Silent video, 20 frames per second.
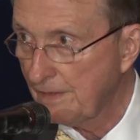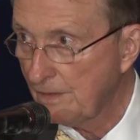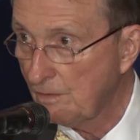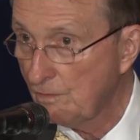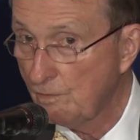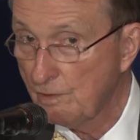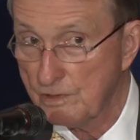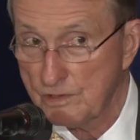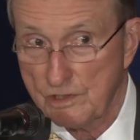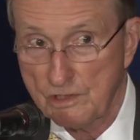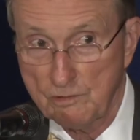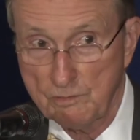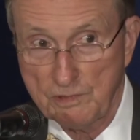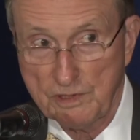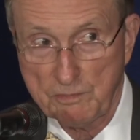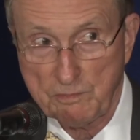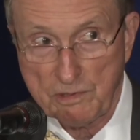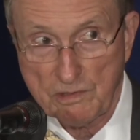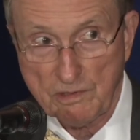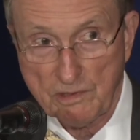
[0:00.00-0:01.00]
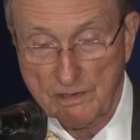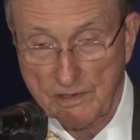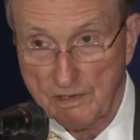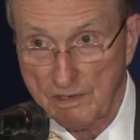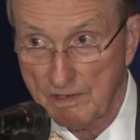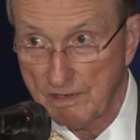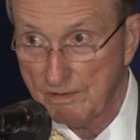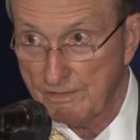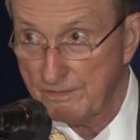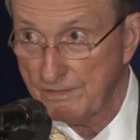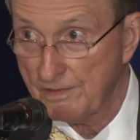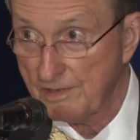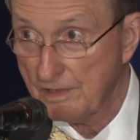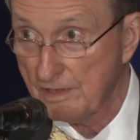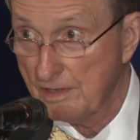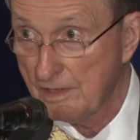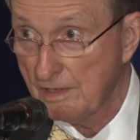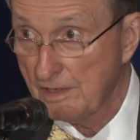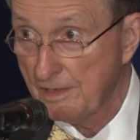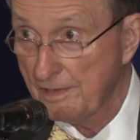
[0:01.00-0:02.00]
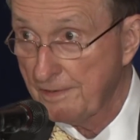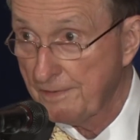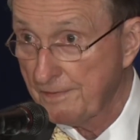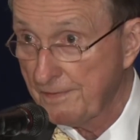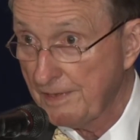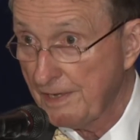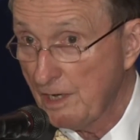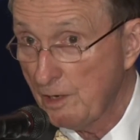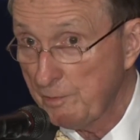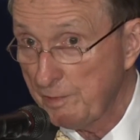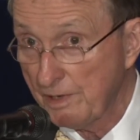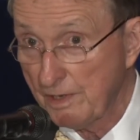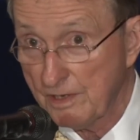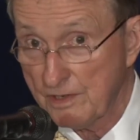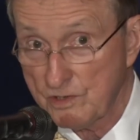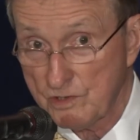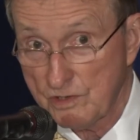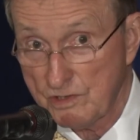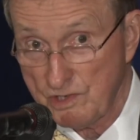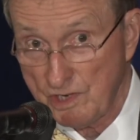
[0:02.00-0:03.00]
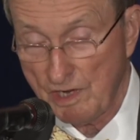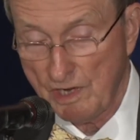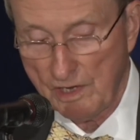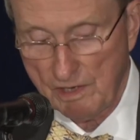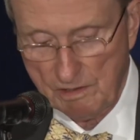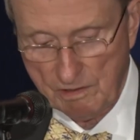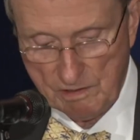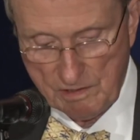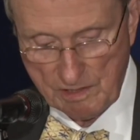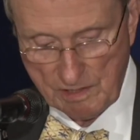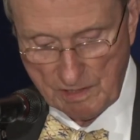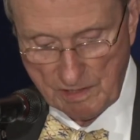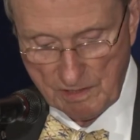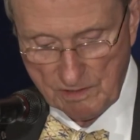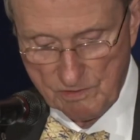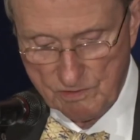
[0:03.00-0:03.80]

which can be part of helping us attain a